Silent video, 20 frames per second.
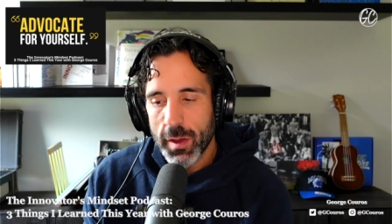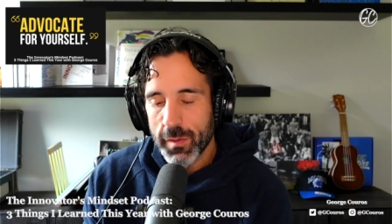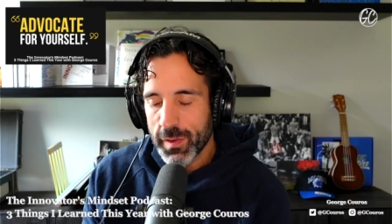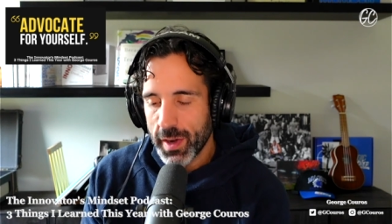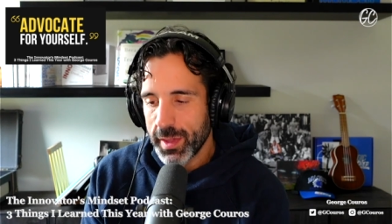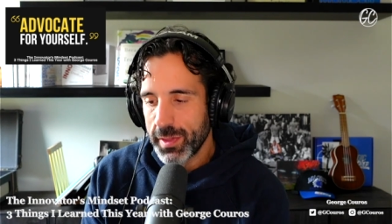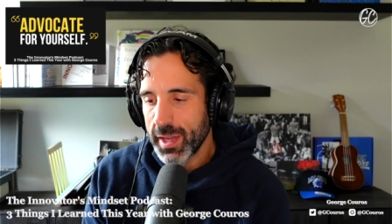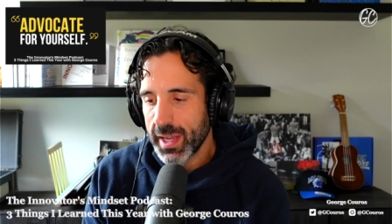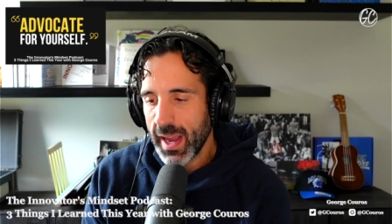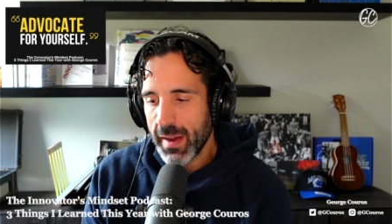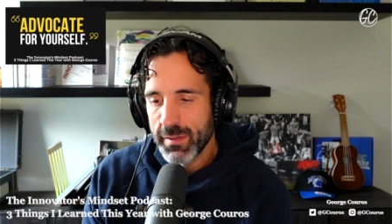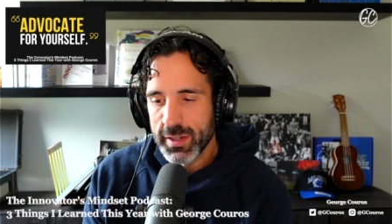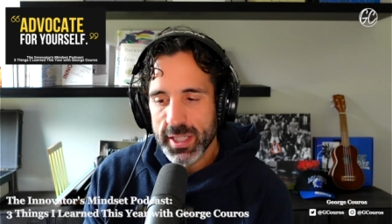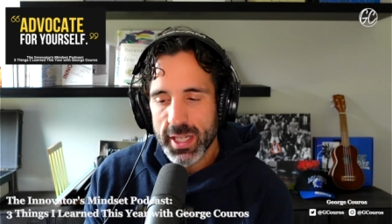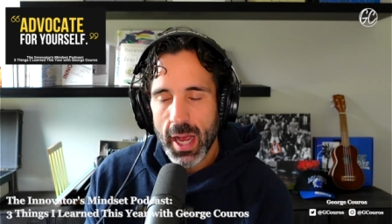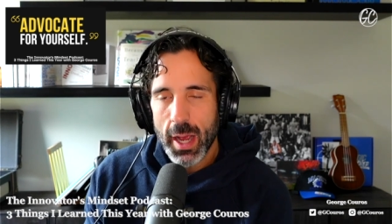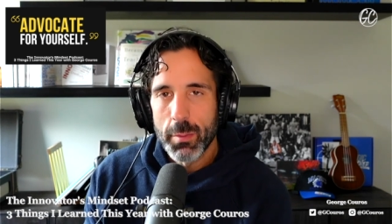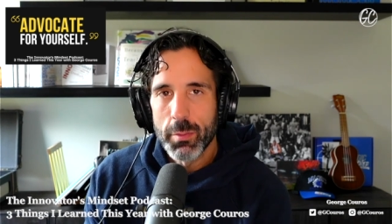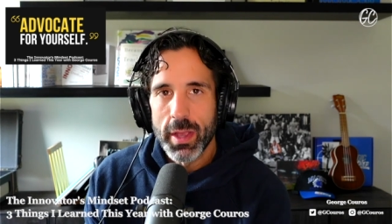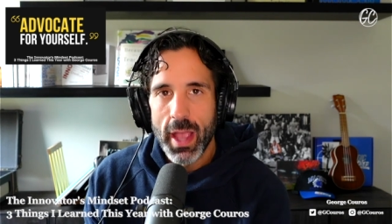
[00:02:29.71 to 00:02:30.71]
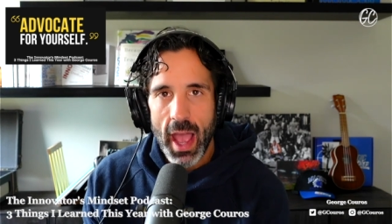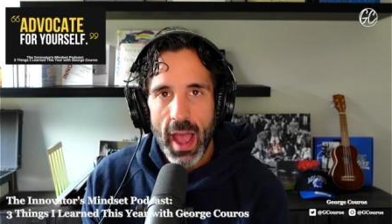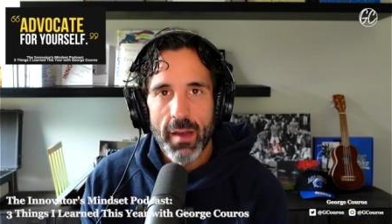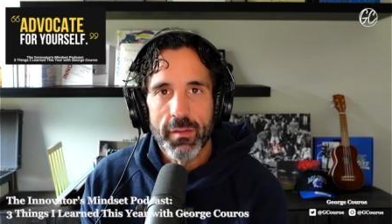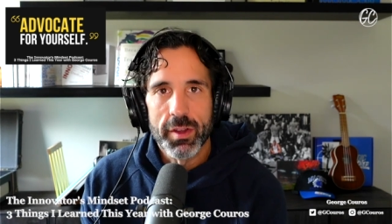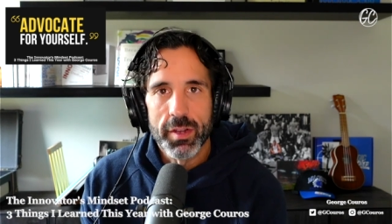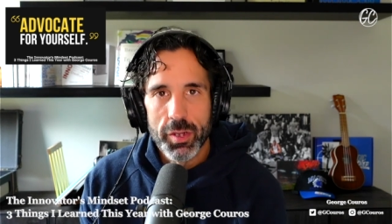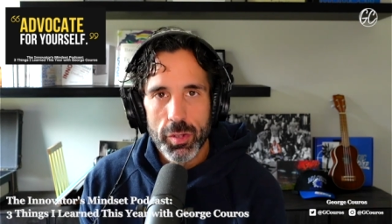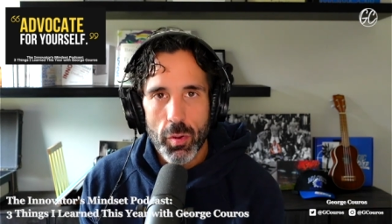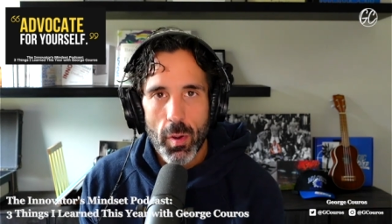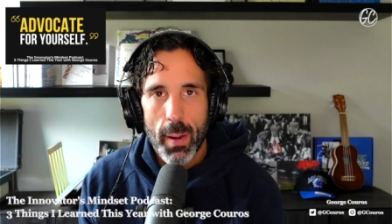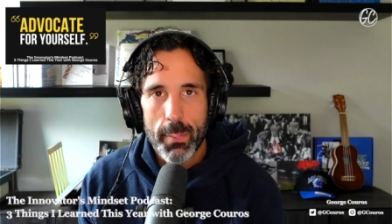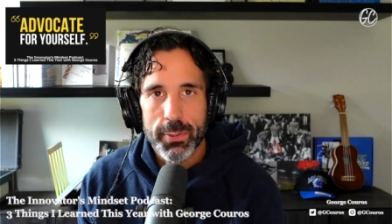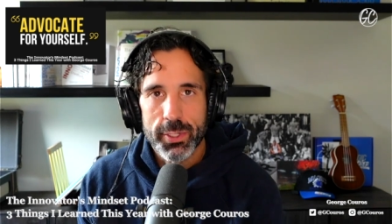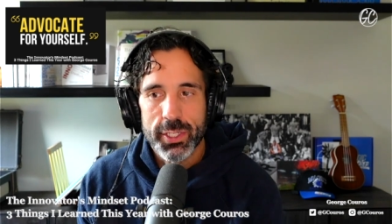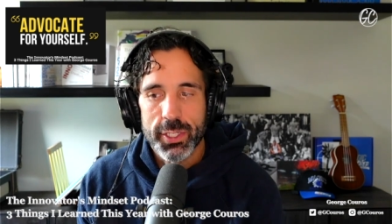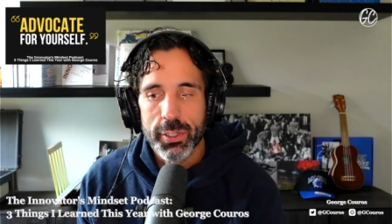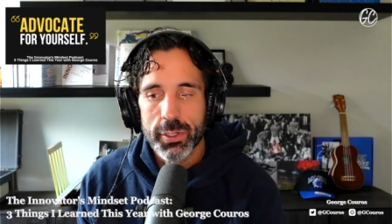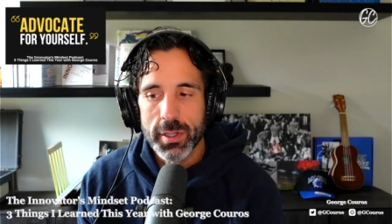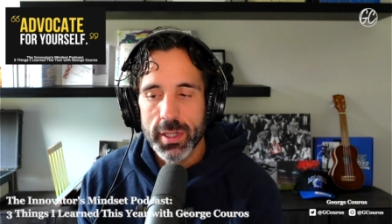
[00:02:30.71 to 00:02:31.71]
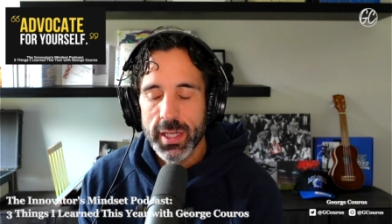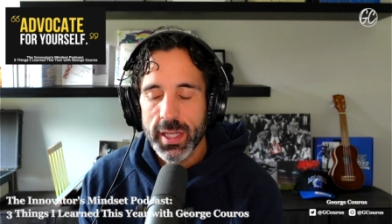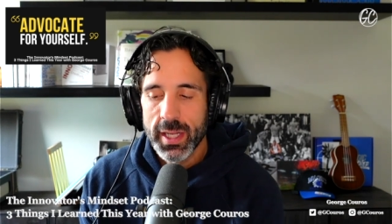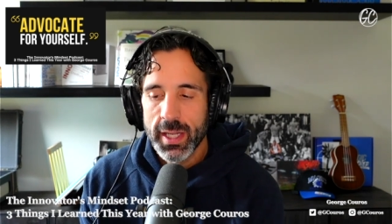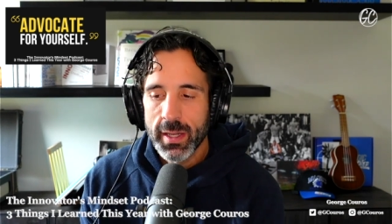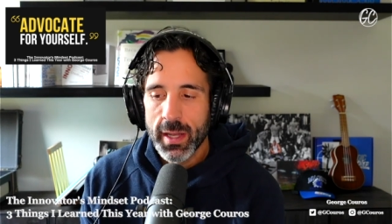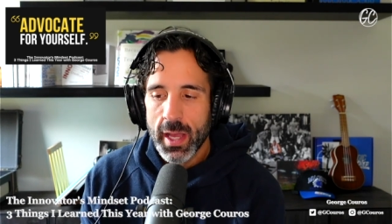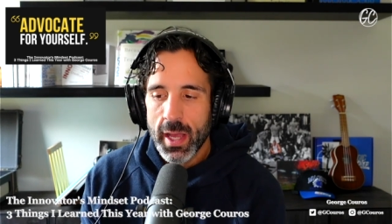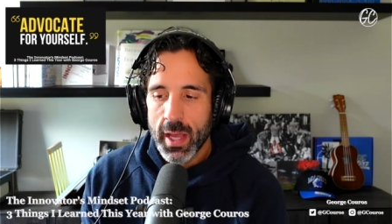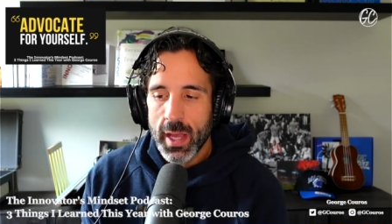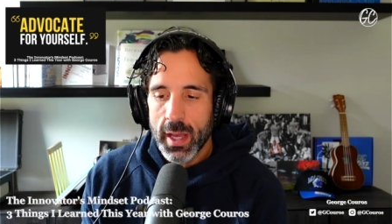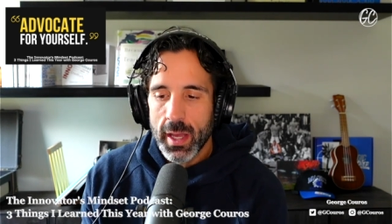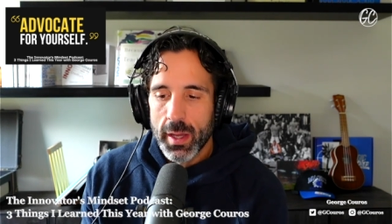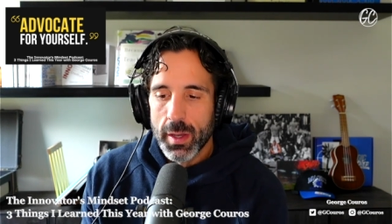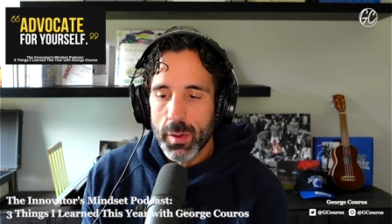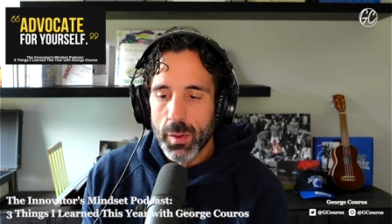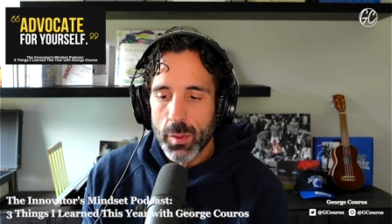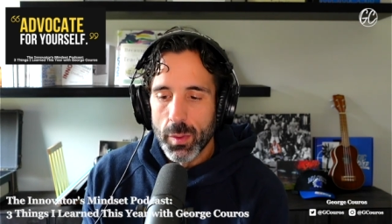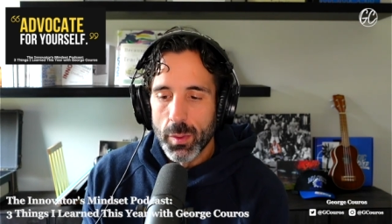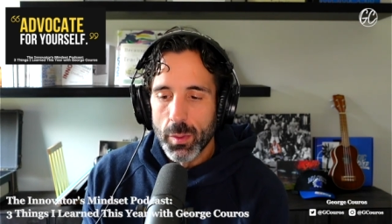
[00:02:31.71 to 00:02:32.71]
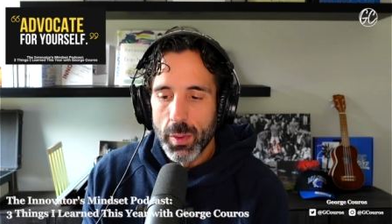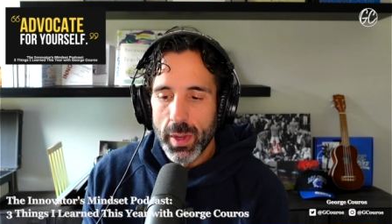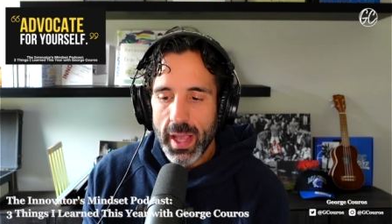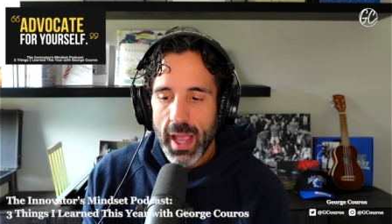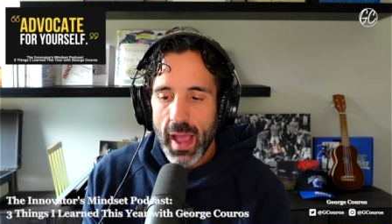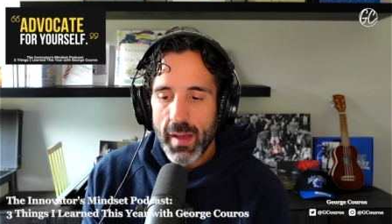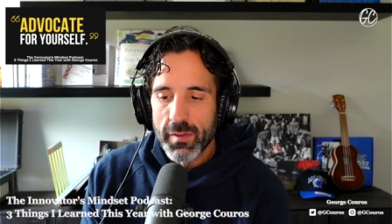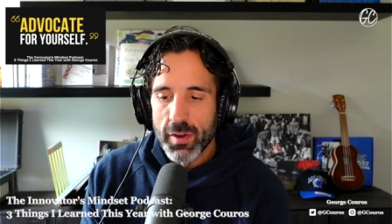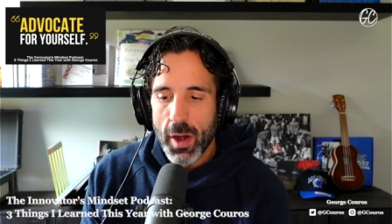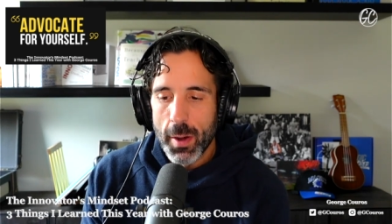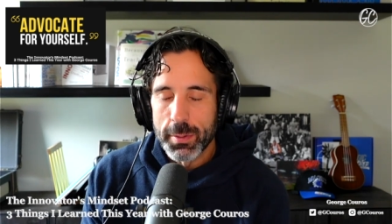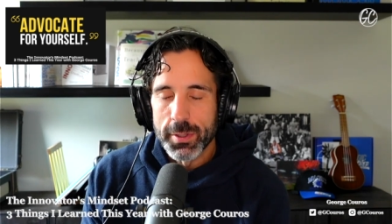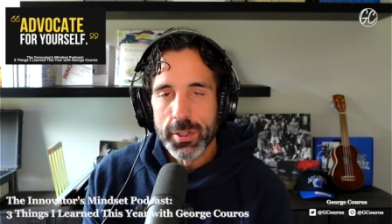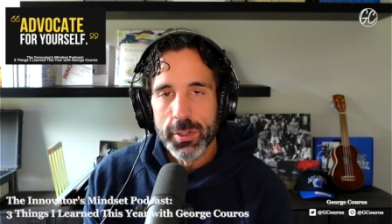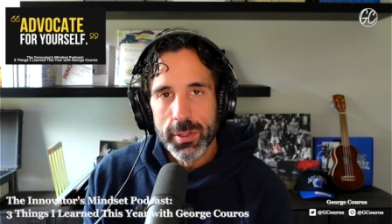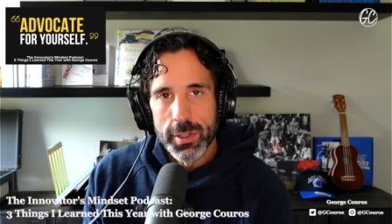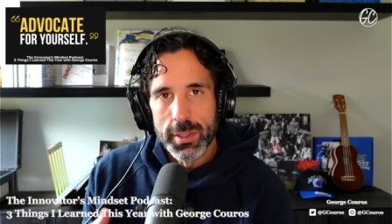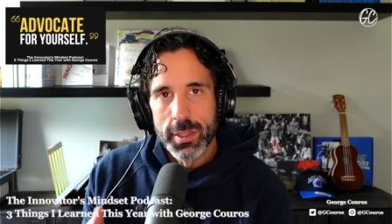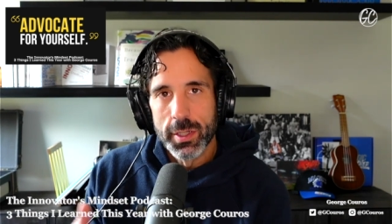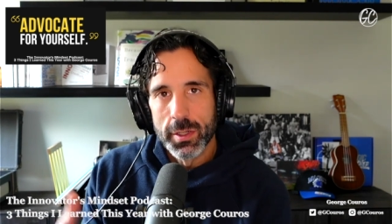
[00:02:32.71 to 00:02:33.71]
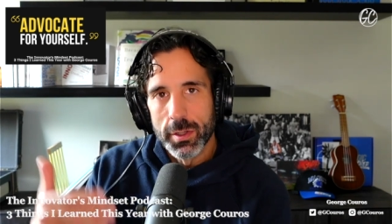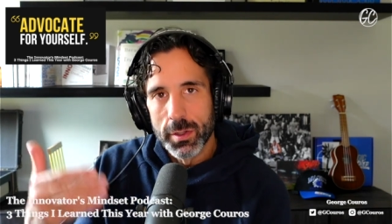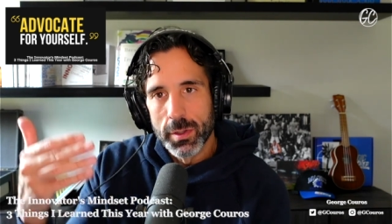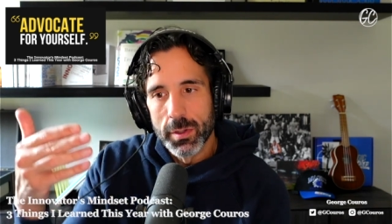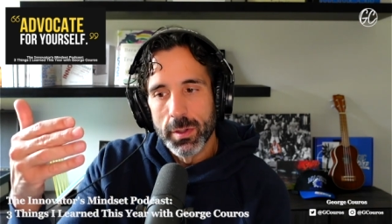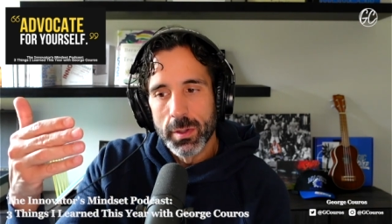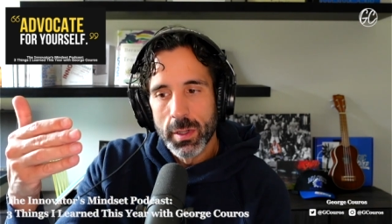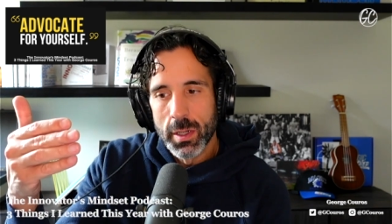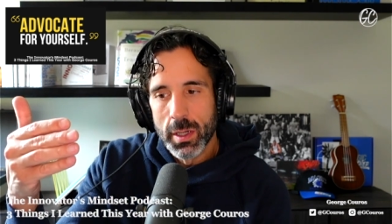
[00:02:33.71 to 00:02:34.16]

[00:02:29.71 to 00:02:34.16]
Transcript: And I think every time we have a new opportunity, we have an opportunity to